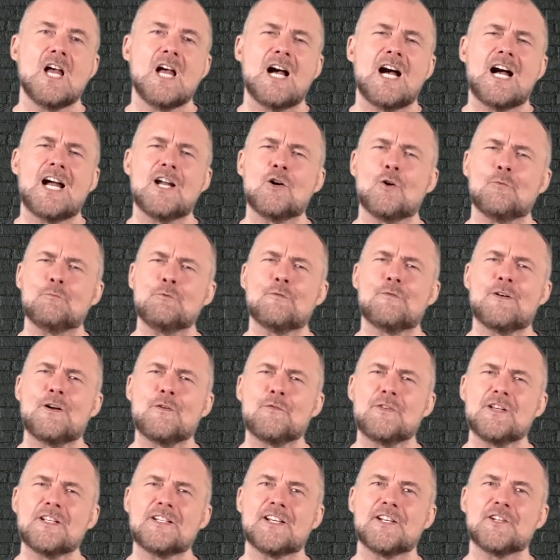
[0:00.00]
I hope you found
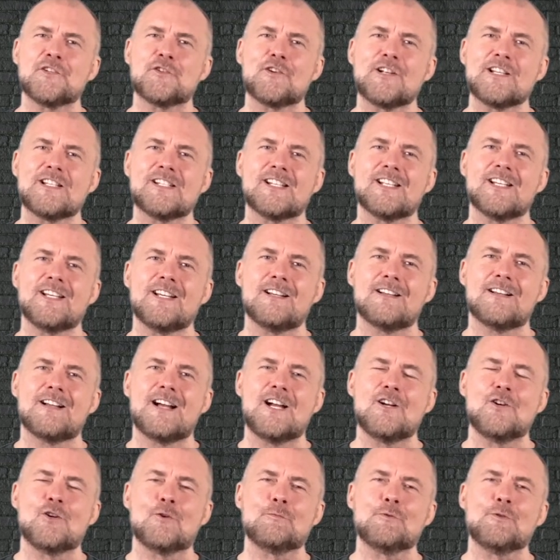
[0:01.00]
this interesting. I
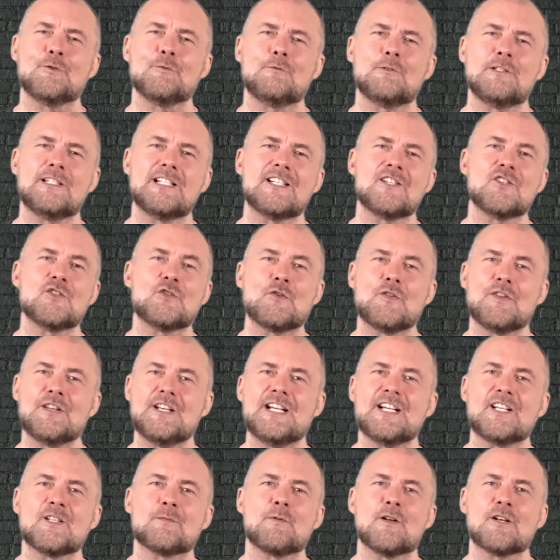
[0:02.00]
hope you will listen to the
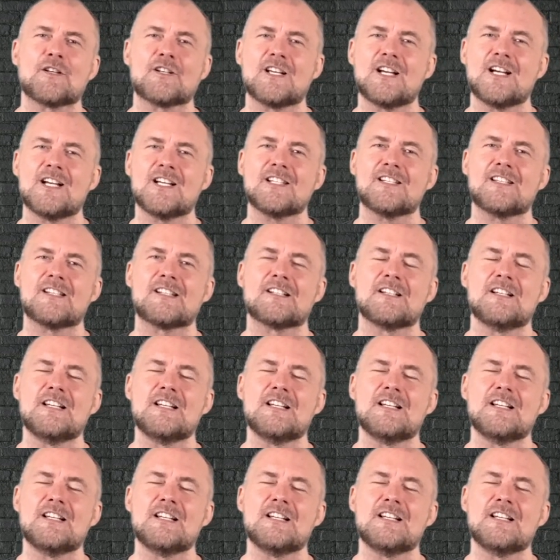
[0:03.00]
next podcast.